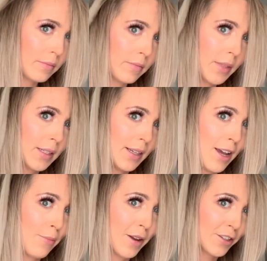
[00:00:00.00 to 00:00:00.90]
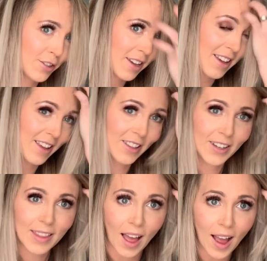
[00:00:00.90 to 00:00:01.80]
See how much,
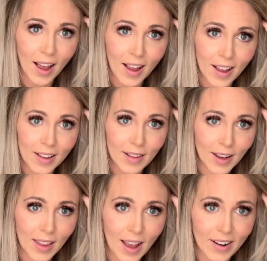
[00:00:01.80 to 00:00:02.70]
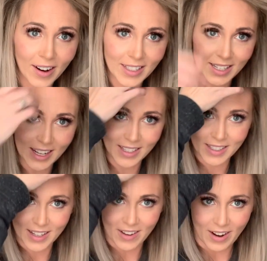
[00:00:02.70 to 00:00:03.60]
look at that craziness.
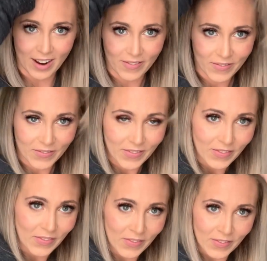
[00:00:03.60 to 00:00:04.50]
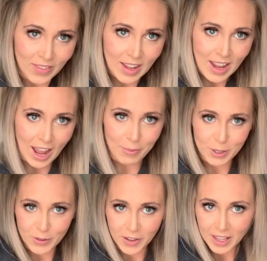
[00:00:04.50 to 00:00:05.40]
All right, I almost
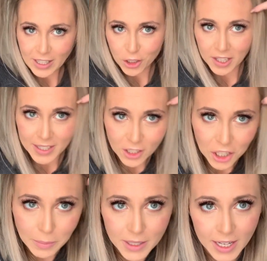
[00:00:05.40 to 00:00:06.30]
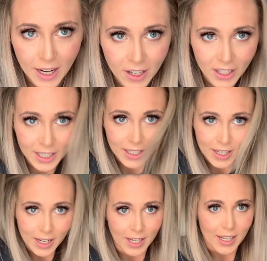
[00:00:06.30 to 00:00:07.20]
feel like Jessie James Decker
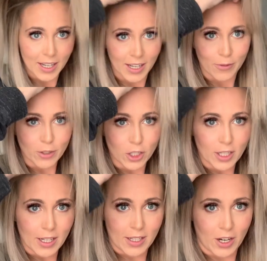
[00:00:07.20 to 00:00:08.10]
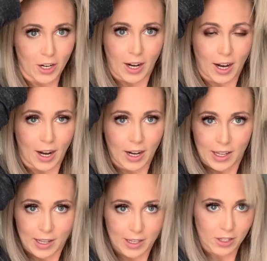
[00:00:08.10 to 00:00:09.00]
when she does her hair.
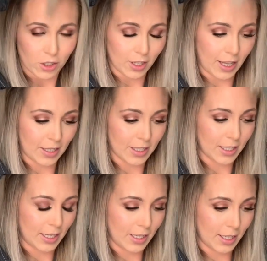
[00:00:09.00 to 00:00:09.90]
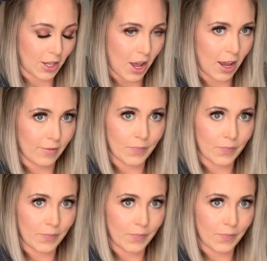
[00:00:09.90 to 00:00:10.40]
She likes to tease a lot.